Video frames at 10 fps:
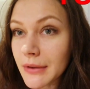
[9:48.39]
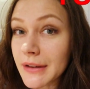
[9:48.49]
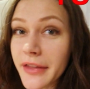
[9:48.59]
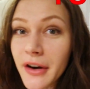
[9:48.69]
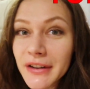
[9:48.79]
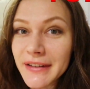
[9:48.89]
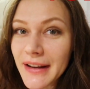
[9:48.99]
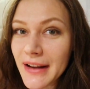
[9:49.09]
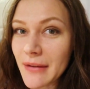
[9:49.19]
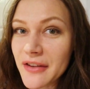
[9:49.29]
It's
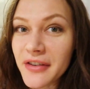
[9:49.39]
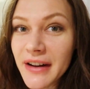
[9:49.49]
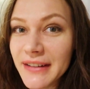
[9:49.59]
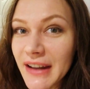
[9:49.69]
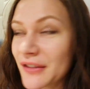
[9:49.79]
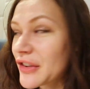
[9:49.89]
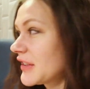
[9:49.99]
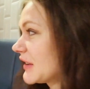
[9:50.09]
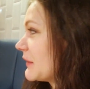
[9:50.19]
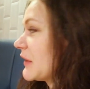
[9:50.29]
Thursday and my friend came to
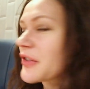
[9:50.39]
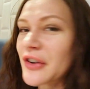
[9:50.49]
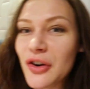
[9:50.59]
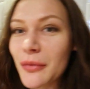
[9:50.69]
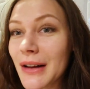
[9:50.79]
visit me from